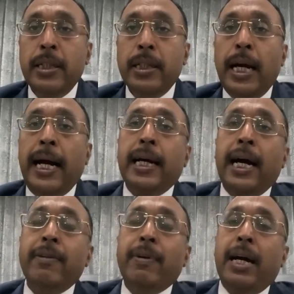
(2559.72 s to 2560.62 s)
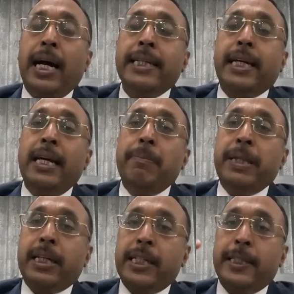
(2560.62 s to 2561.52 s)
and I claim
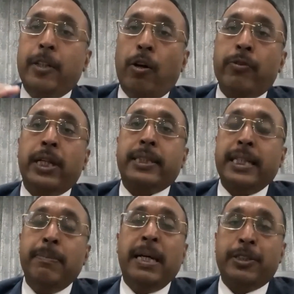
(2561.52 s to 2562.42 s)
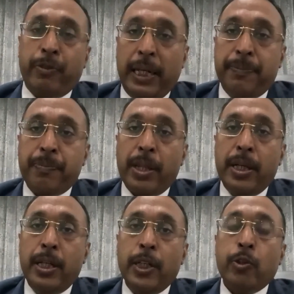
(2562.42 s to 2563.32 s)
the credit on the same as well.
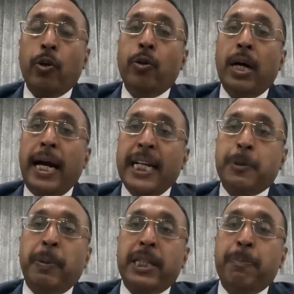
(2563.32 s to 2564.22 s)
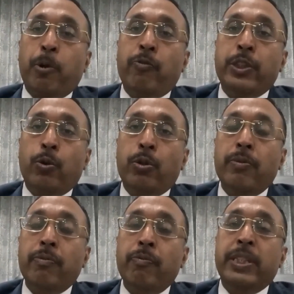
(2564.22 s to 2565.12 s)
So as per the proviso,
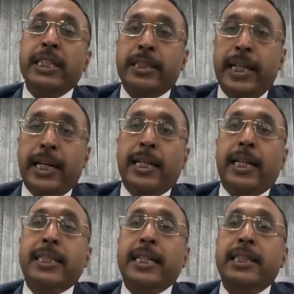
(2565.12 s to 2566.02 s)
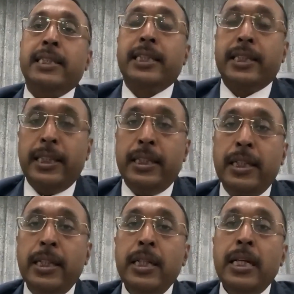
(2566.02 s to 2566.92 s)
which is there under section 16,
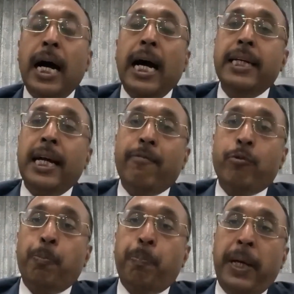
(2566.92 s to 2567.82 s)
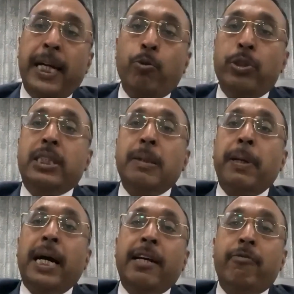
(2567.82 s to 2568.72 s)
I have to pay to the
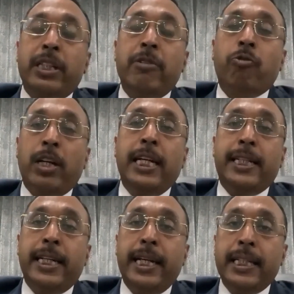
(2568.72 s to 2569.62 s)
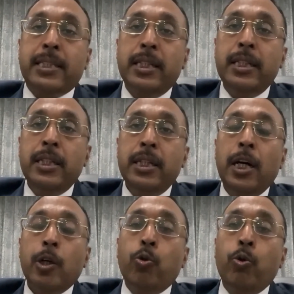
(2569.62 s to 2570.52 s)
supplier within 180 days
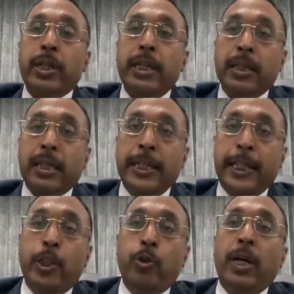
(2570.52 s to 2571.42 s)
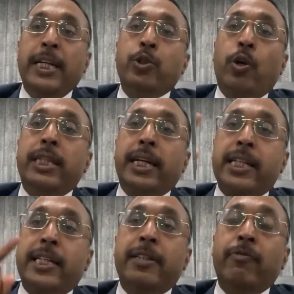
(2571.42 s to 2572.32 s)
to continue enjoy the
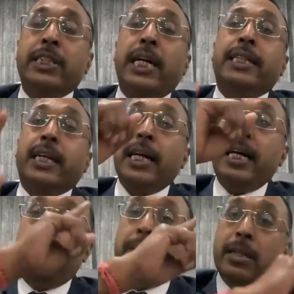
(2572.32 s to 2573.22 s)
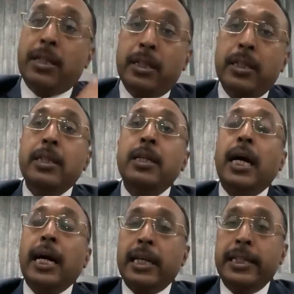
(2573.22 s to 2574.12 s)
credit which I claimed
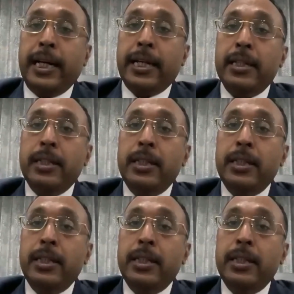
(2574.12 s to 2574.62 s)
earlier.